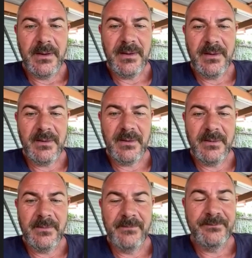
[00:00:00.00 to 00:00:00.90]
And
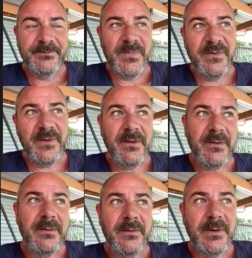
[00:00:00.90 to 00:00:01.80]
you think,
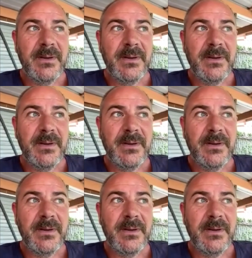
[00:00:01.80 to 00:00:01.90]
oh,